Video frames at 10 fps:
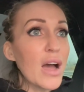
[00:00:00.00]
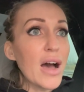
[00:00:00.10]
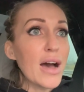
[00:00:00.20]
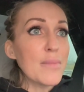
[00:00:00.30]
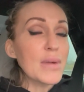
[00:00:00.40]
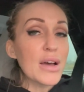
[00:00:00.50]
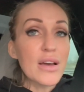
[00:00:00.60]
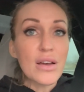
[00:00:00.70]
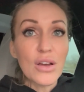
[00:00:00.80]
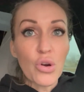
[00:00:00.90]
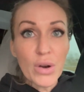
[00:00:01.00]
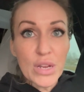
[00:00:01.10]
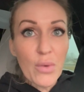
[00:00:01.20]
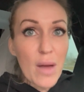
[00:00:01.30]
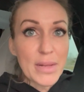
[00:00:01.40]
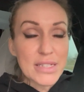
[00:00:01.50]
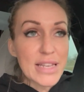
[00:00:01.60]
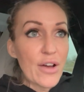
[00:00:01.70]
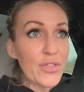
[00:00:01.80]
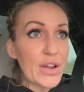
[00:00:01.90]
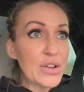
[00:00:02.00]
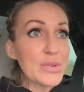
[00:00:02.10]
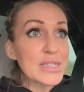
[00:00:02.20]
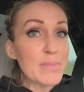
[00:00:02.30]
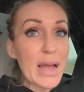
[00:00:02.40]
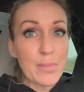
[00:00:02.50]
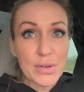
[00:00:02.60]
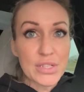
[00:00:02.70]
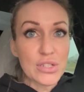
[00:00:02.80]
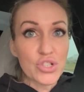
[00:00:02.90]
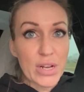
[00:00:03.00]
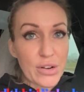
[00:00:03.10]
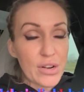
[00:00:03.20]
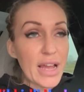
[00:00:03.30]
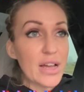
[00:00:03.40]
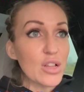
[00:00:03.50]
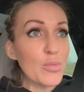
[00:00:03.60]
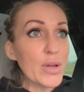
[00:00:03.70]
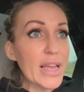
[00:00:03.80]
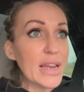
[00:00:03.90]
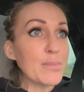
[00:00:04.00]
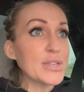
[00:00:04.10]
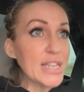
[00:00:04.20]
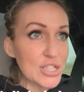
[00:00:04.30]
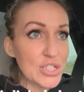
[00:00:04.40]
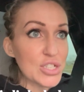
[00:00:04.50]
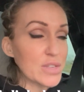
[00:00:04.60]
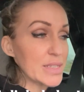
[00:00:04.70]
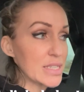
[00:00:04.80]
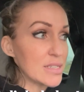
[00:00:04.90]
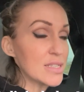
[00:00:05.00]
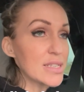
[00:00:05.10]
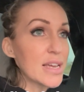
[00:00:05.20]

Um, Courtney Robbins out there, who is my personal trainer at Global Canine Protection Services,